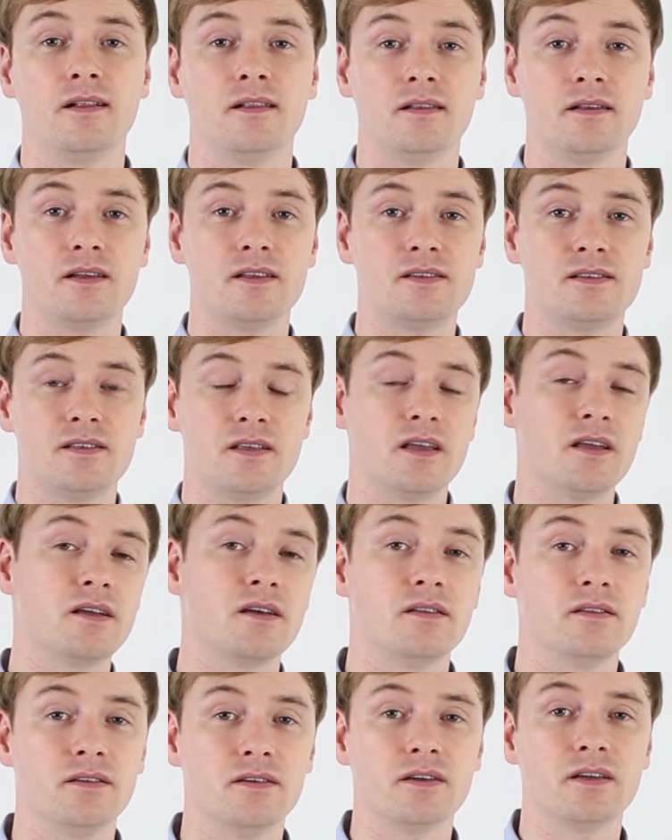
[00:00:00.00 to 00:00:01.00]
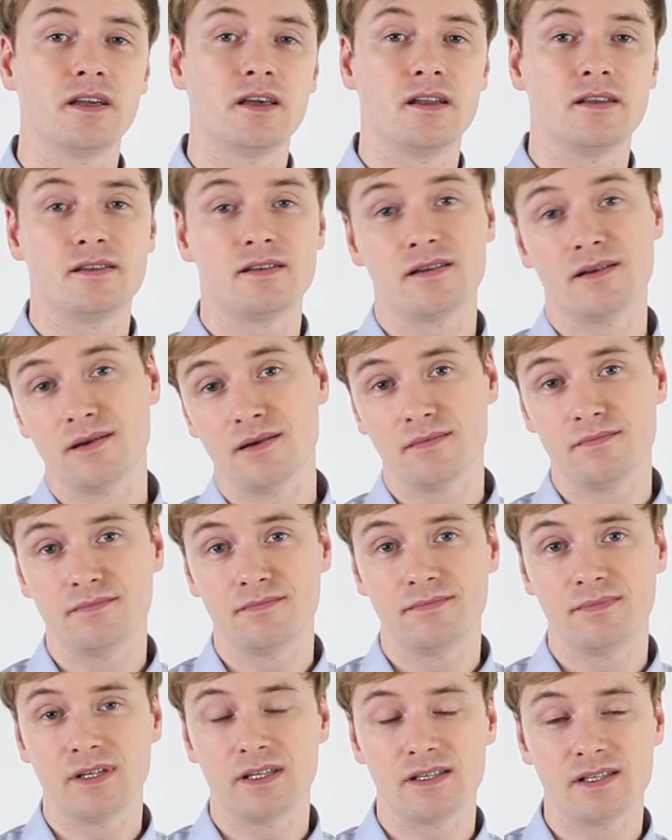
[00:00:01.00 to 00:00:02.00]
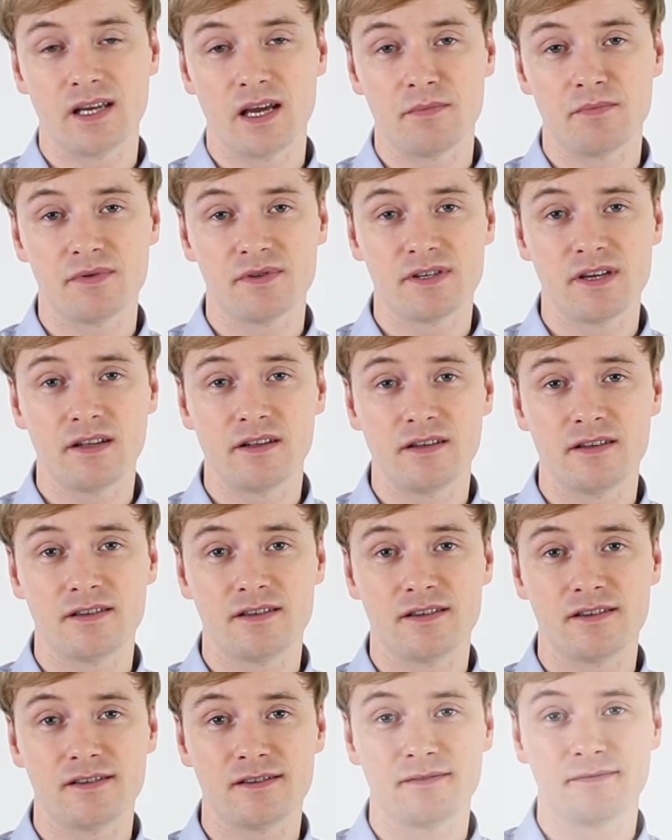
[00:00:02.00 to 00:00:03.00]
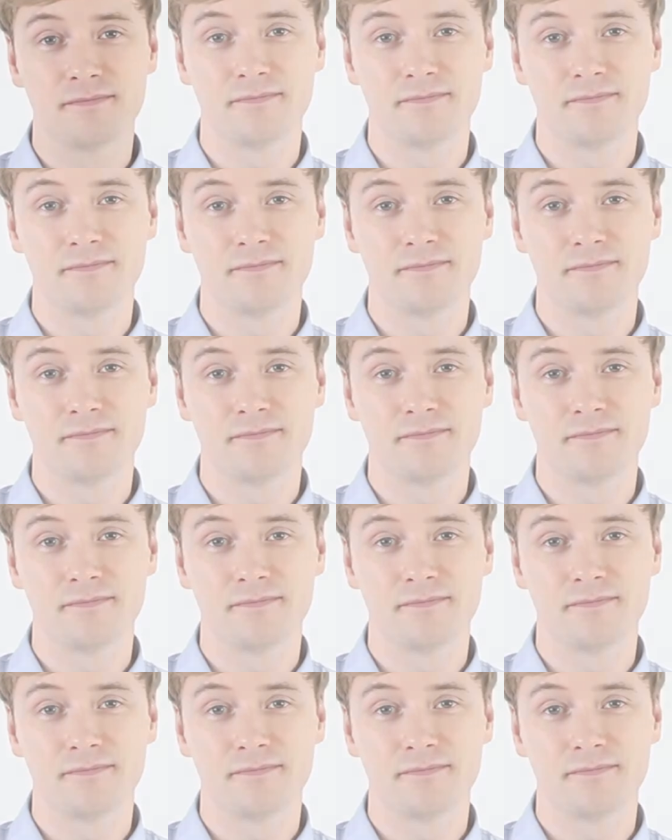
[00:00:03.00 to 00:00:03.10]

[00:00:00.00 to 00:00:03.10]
Let's take a look at some example sentences.